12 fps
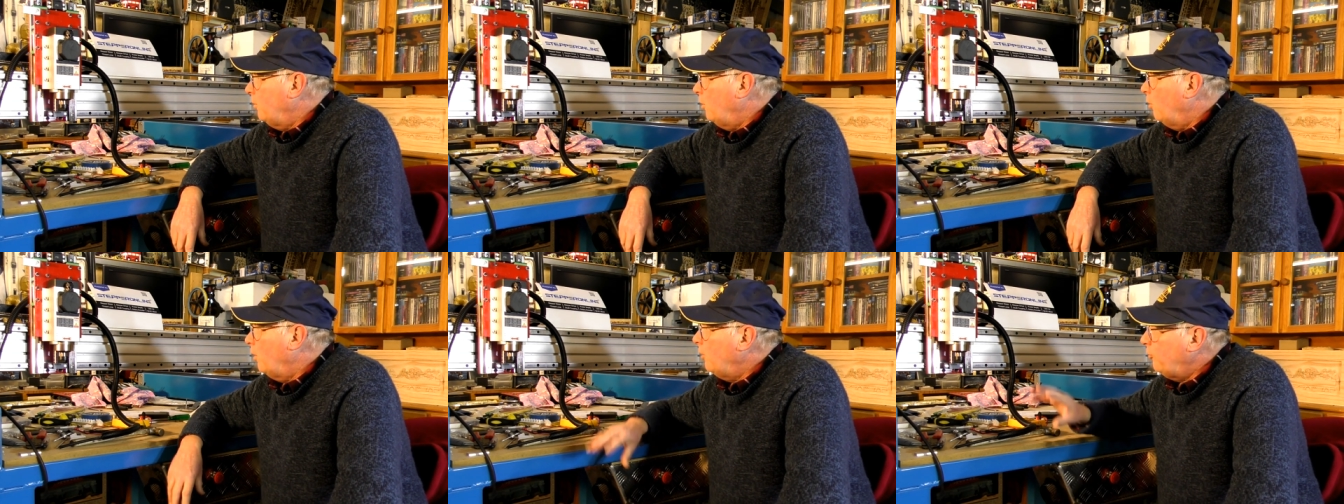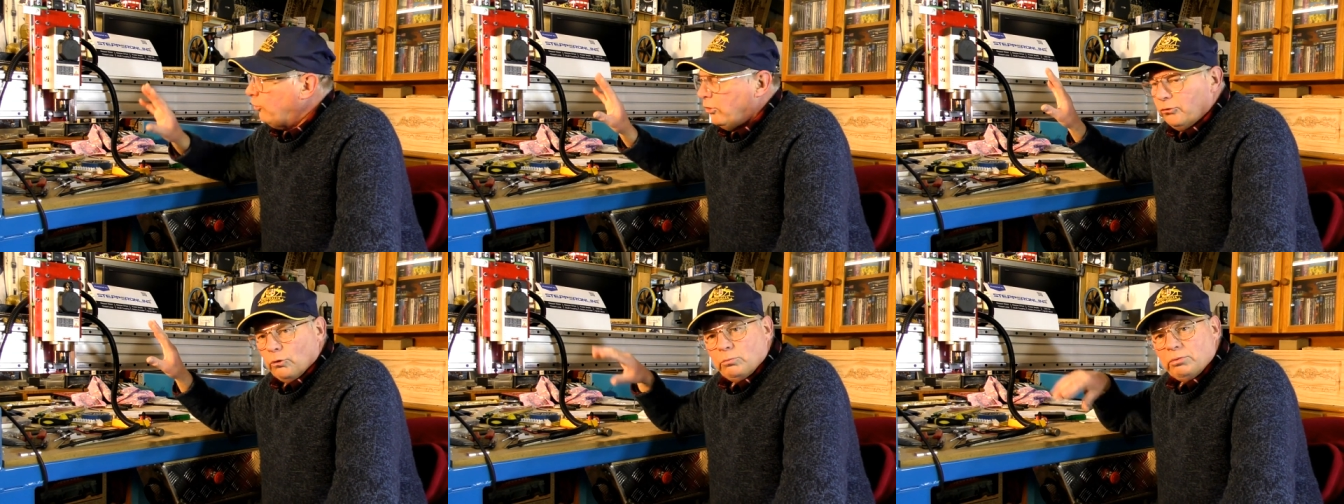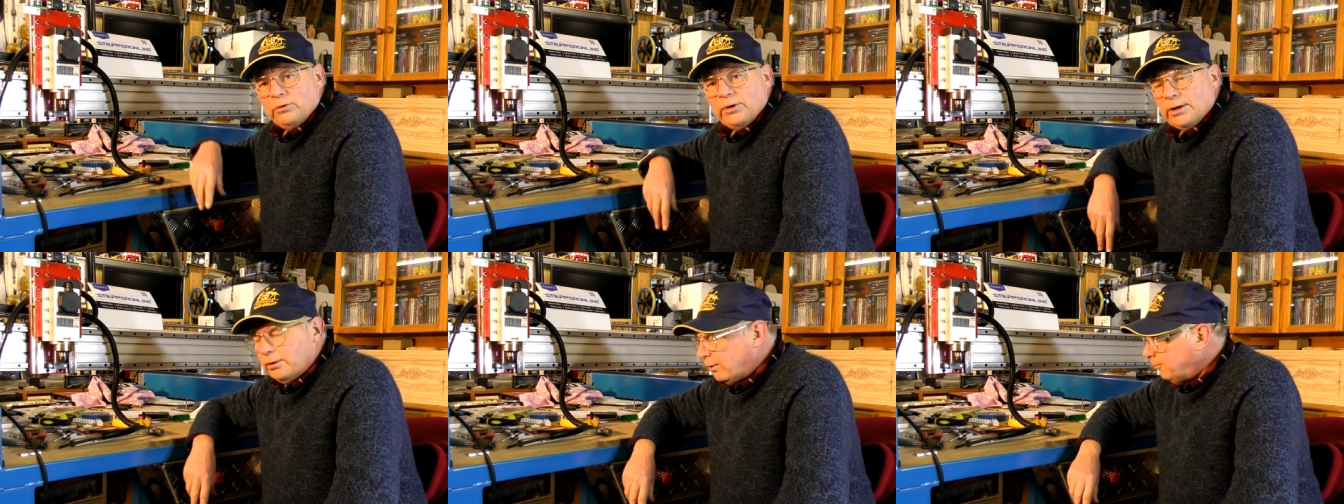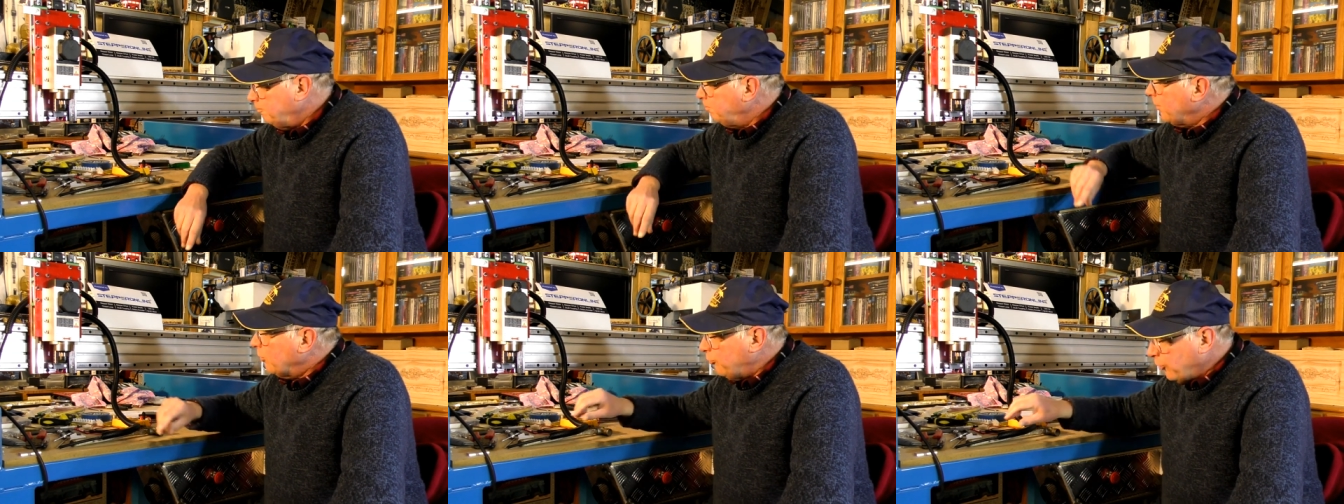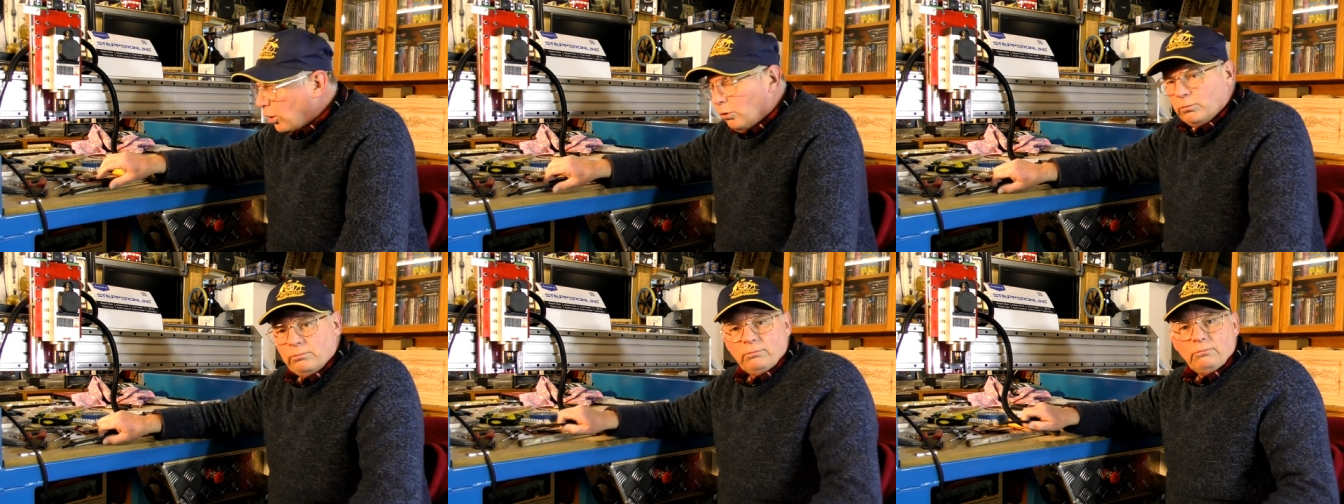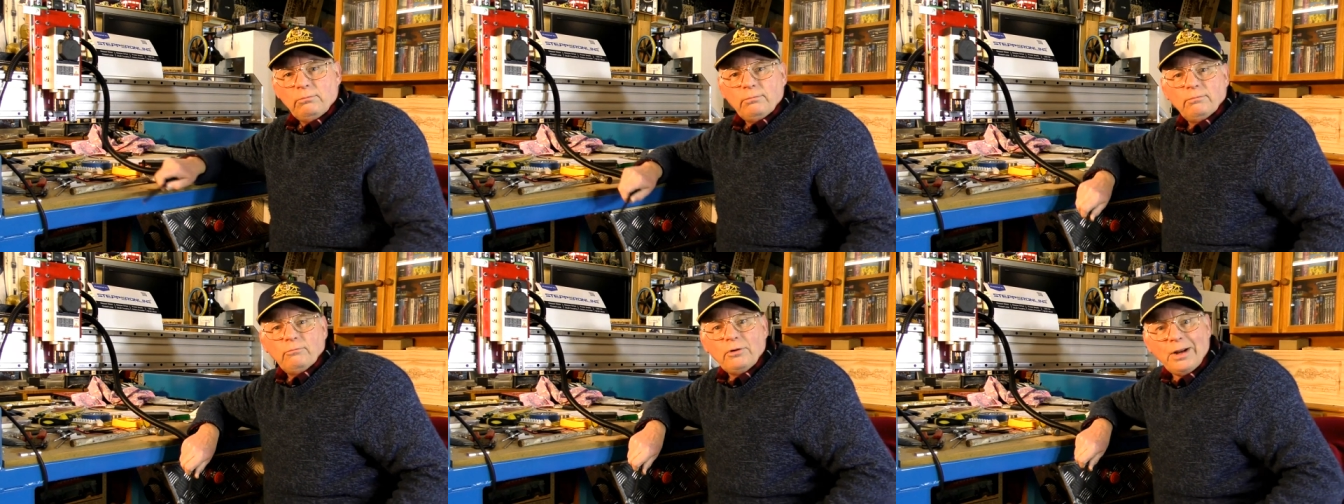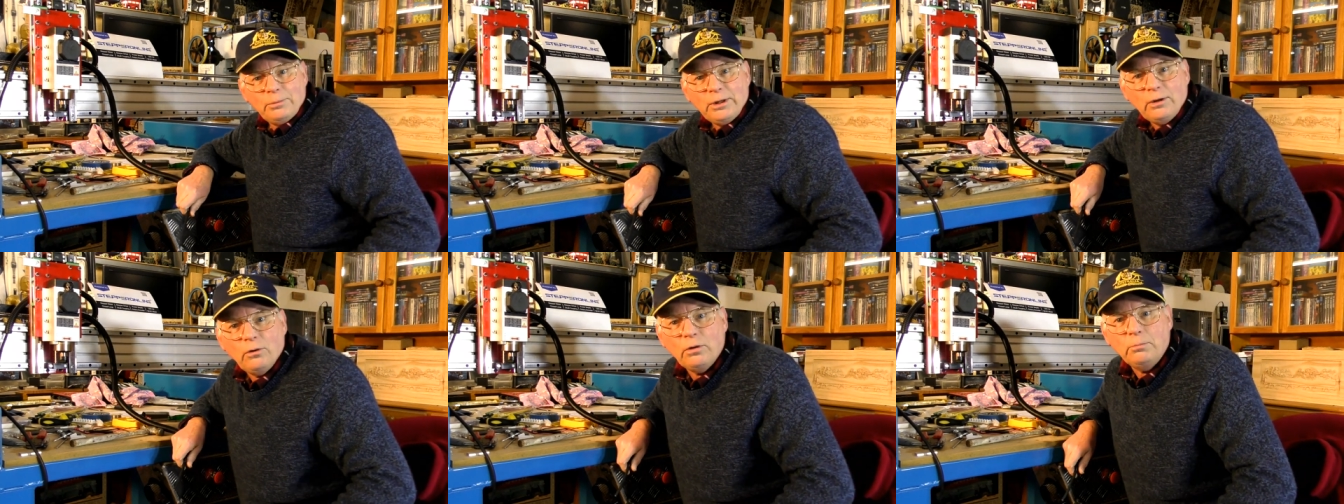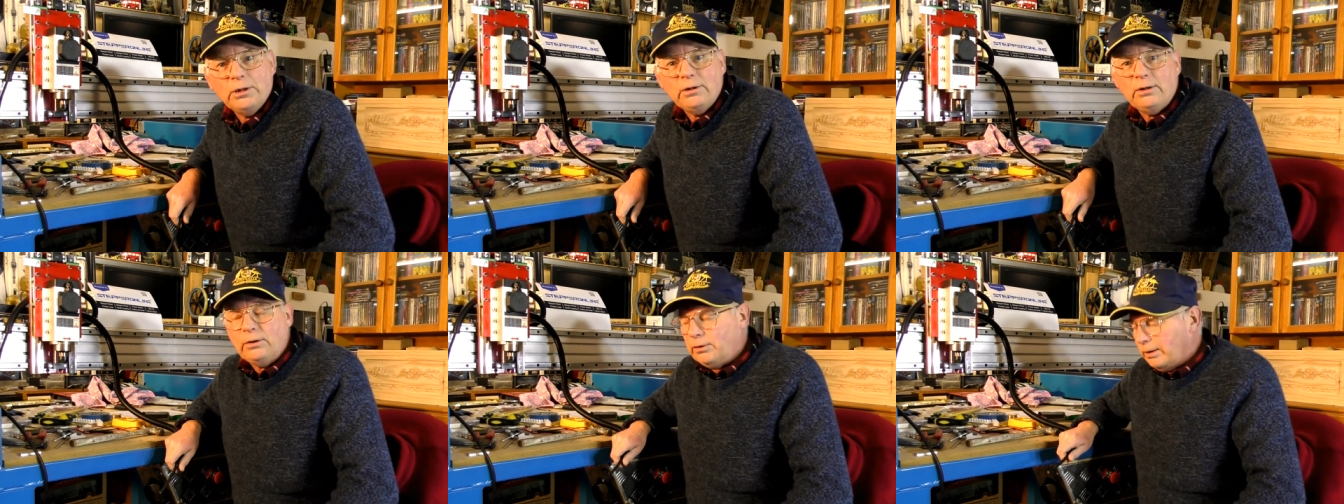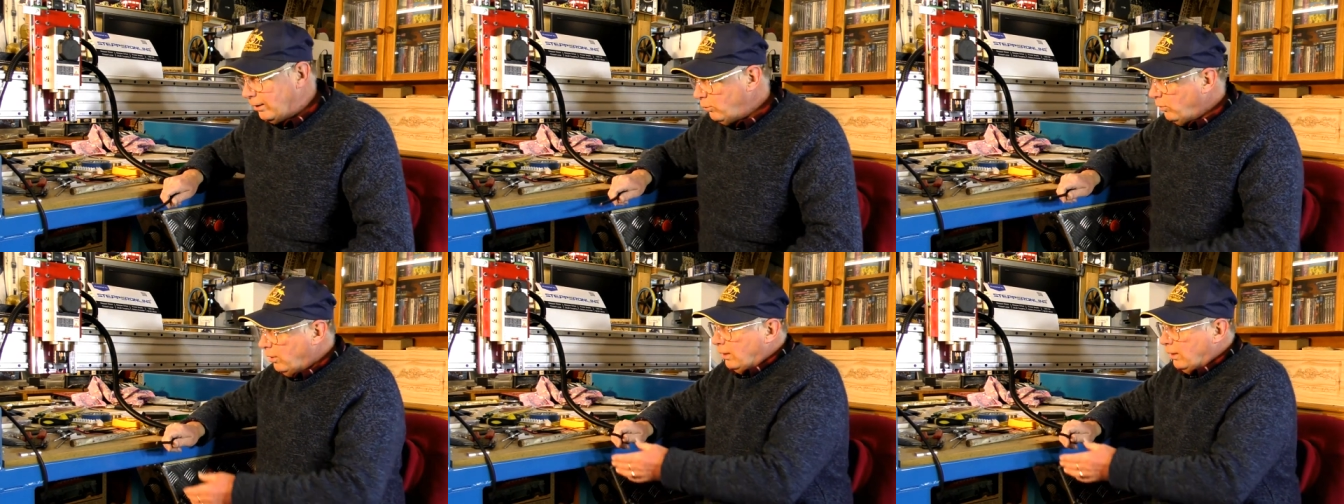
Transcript: you know, it's, it's all protected. So, rub it in on a bit here now.